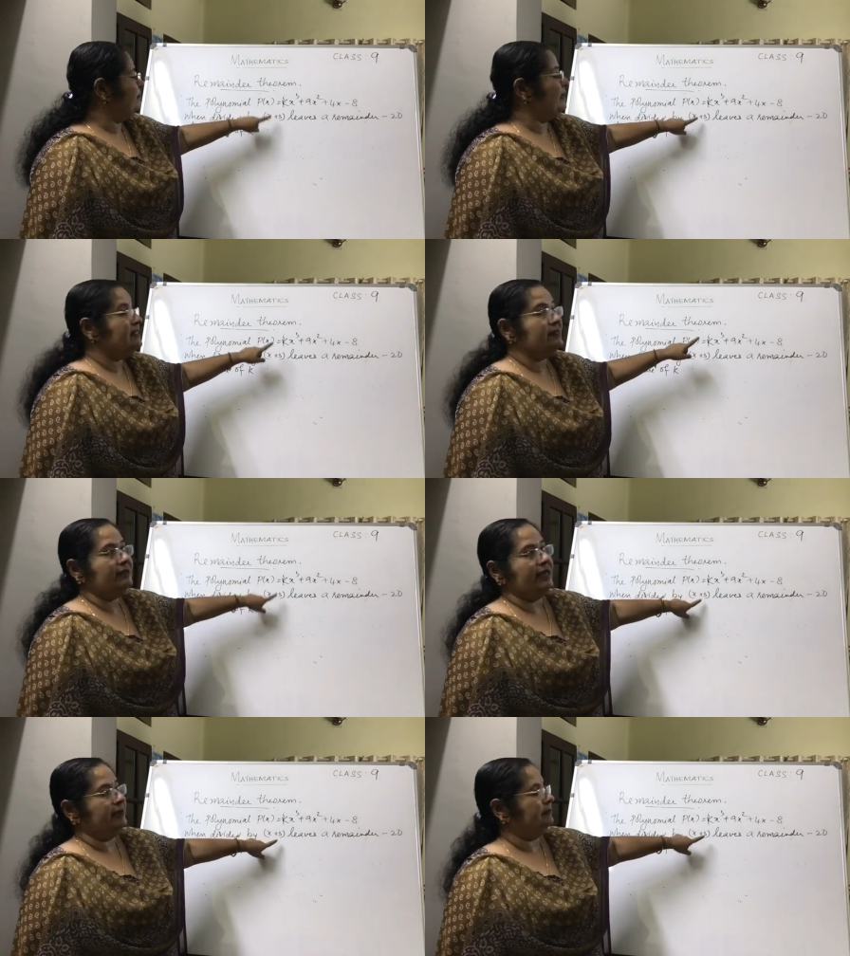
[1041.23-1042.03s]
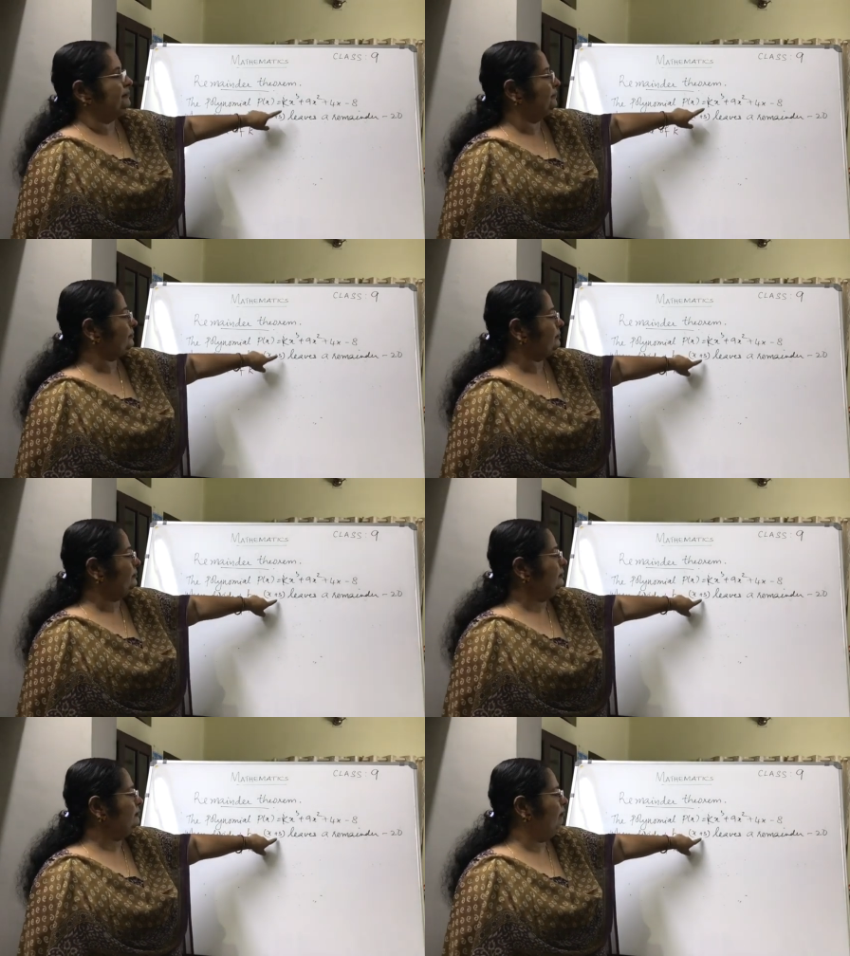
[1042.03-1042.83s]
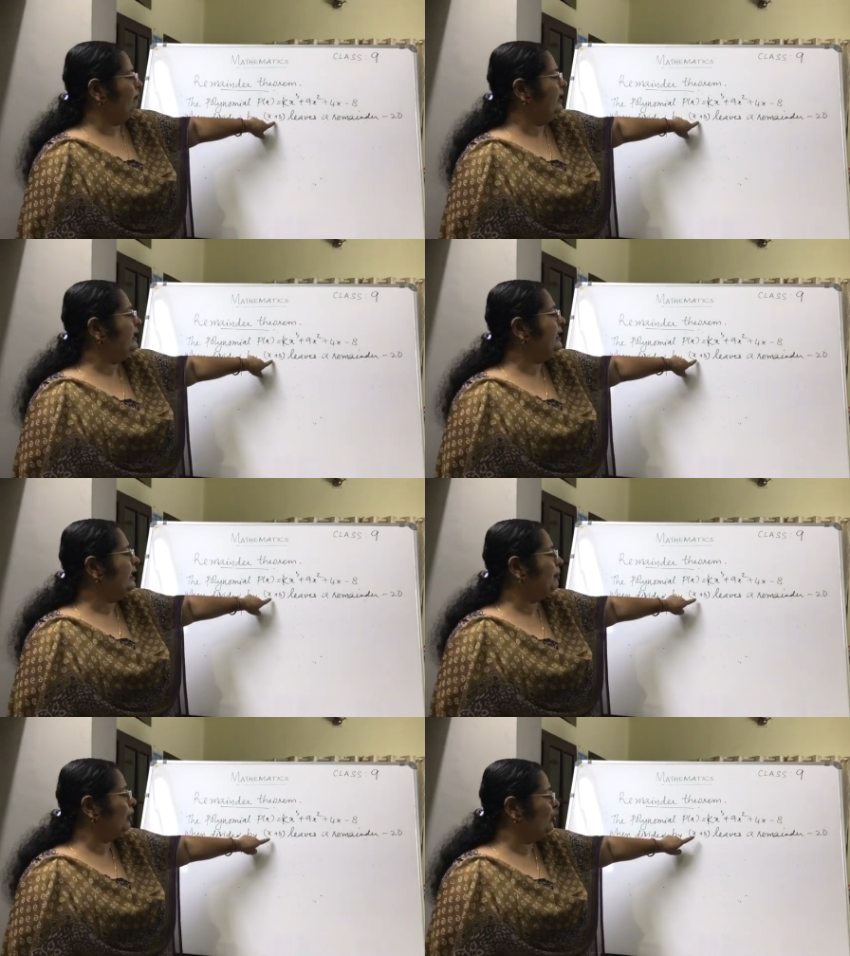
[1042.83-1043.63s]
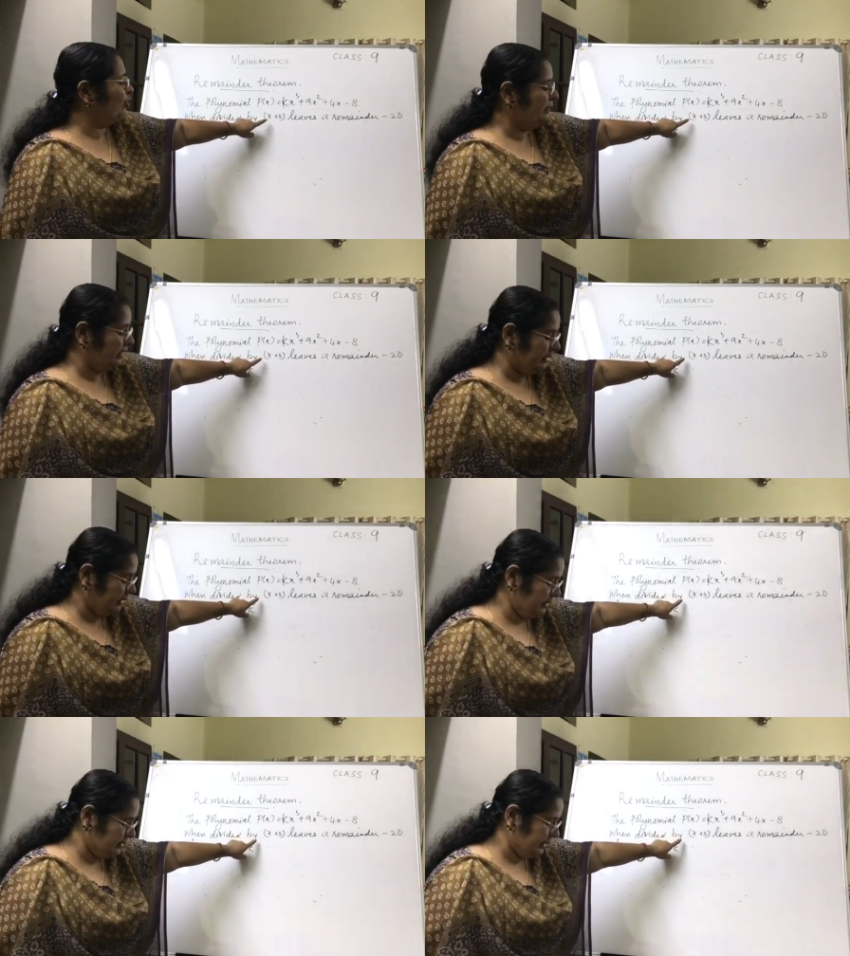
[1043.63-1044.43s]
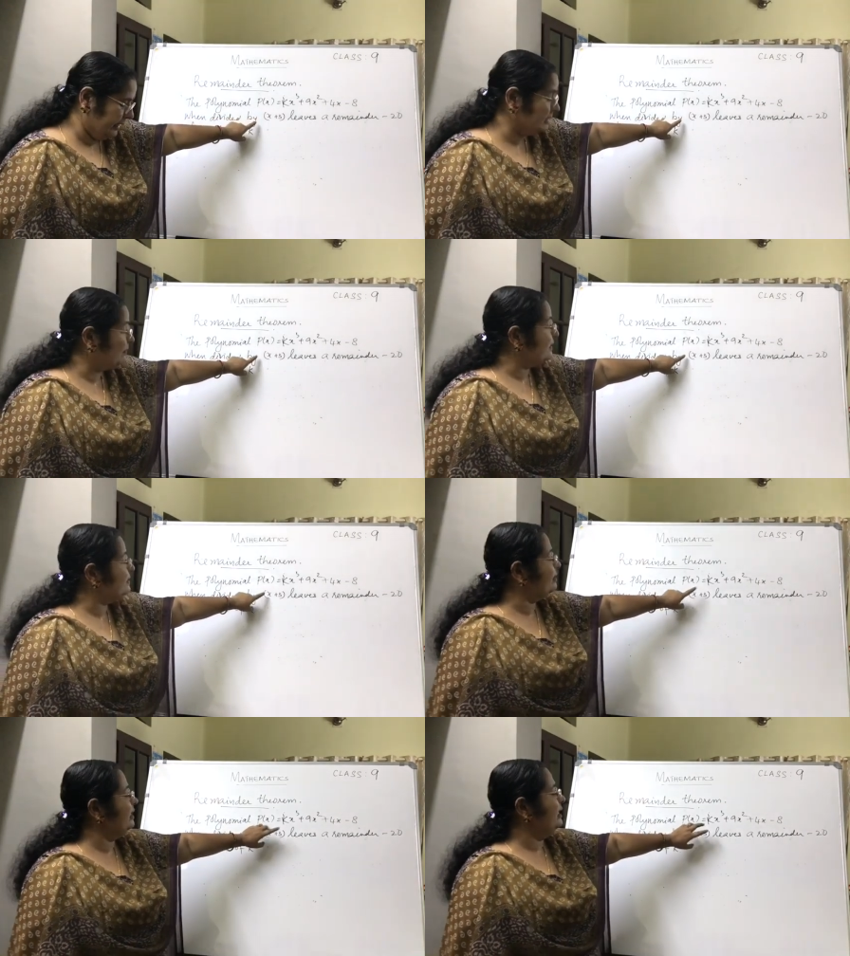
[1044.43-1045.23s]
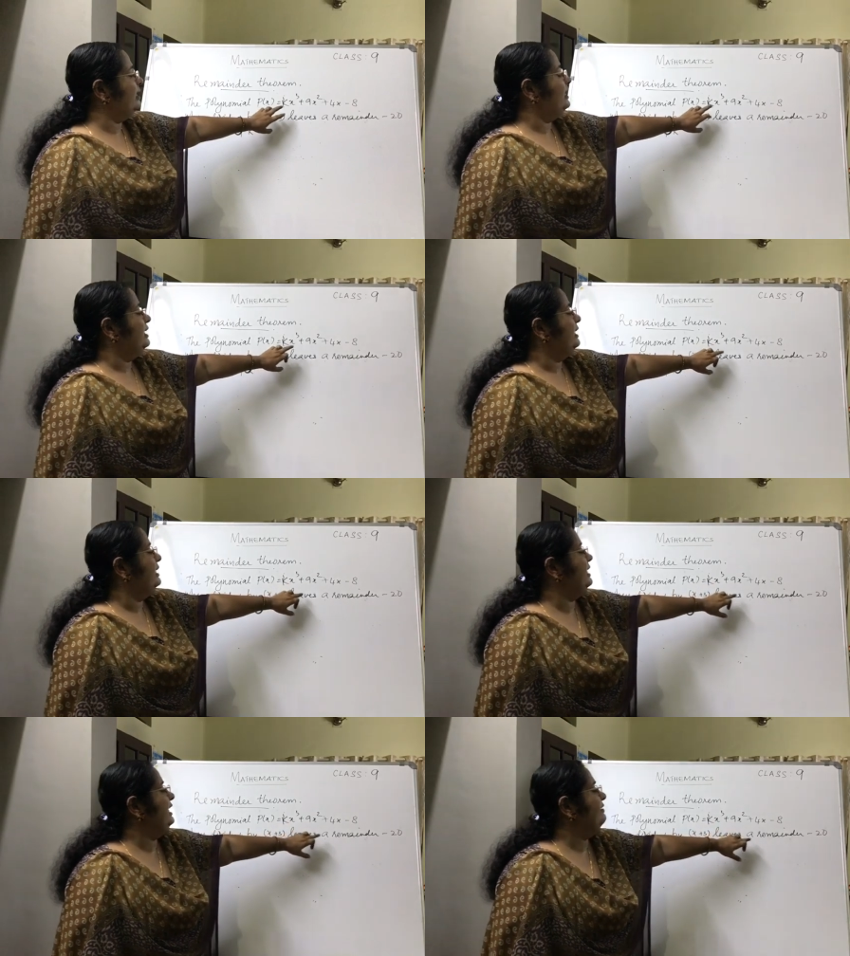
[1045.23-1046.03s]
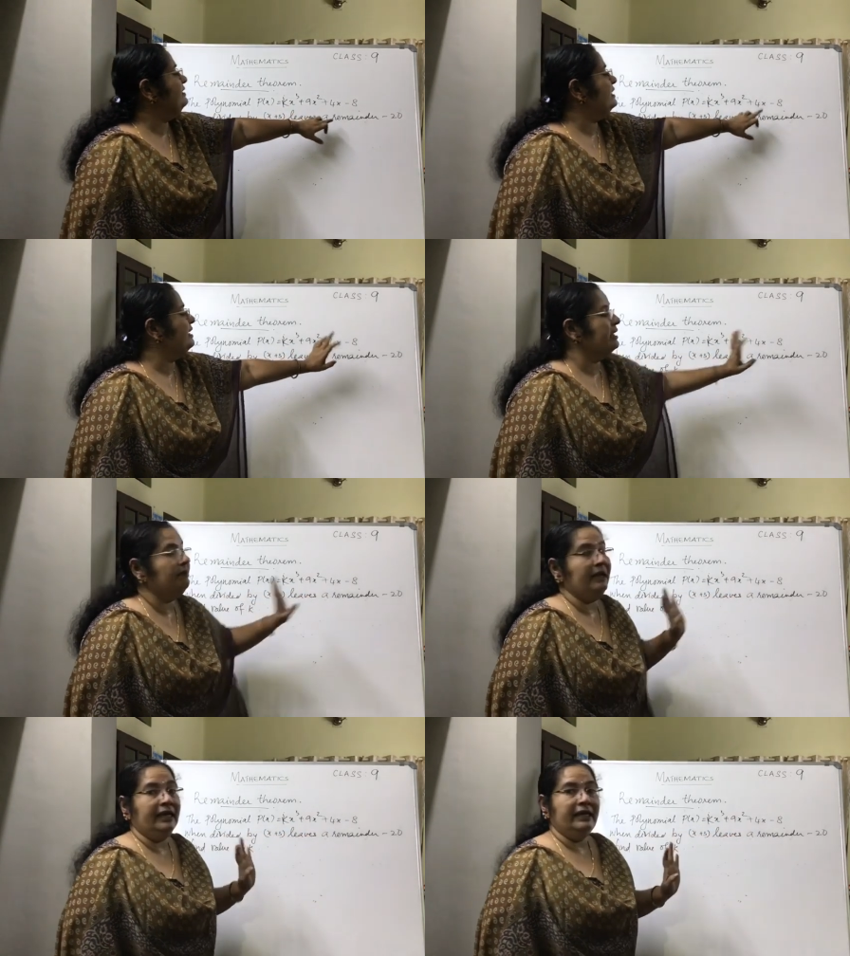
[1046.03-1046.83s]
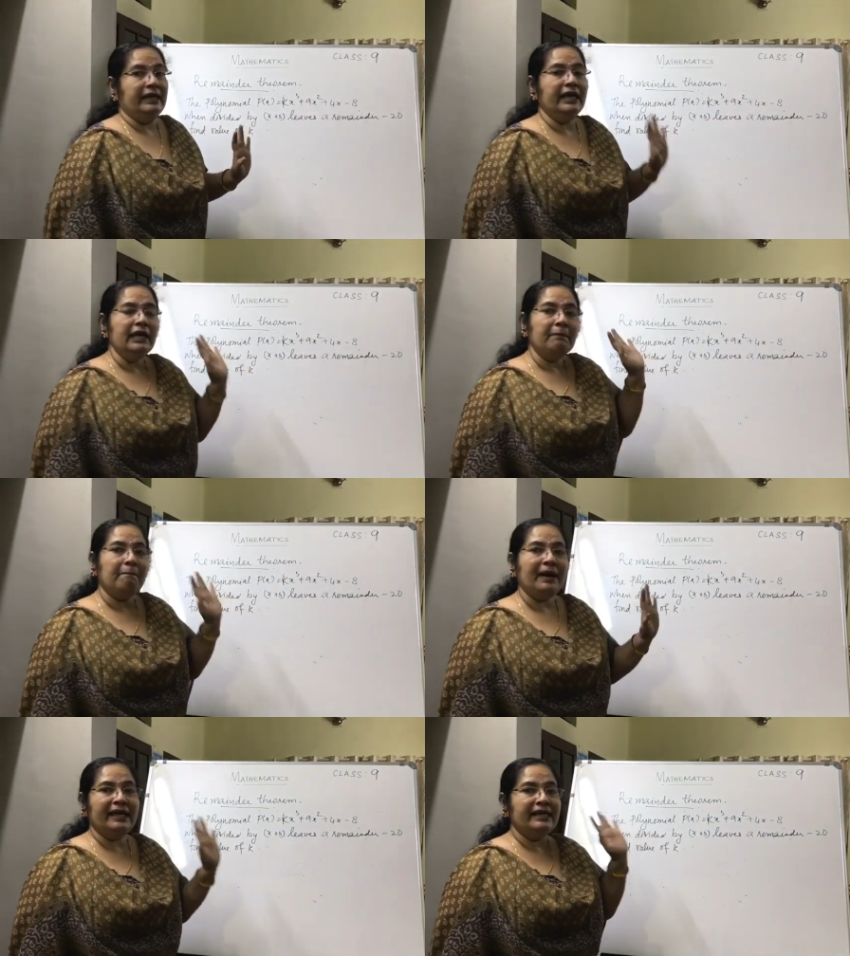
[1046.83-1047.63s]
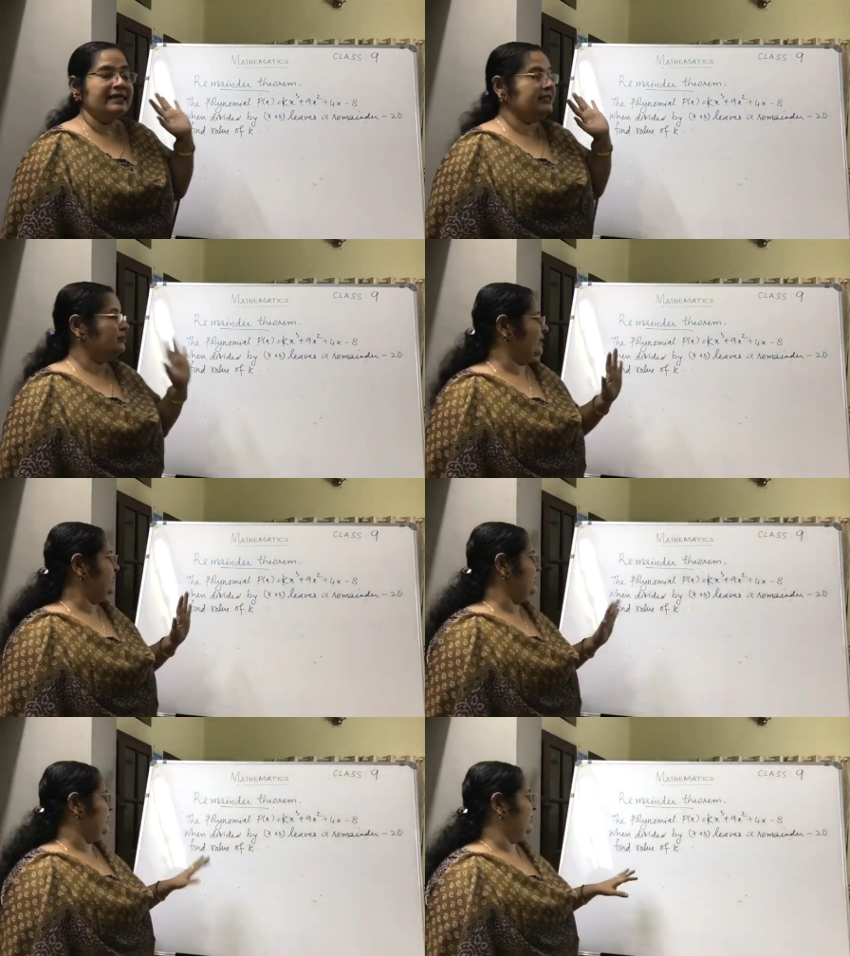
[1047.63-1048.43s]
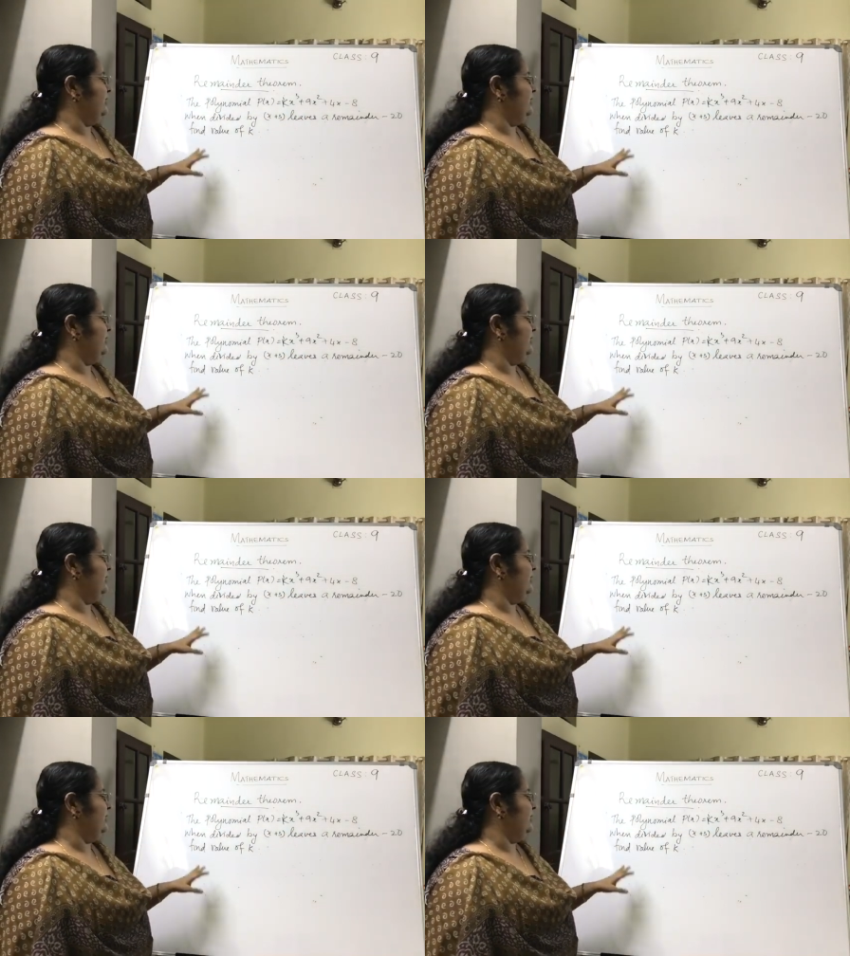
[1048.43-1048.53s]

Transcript: plus 3. The linear polynomial here is x plus 3 leaves a remainder minus 20.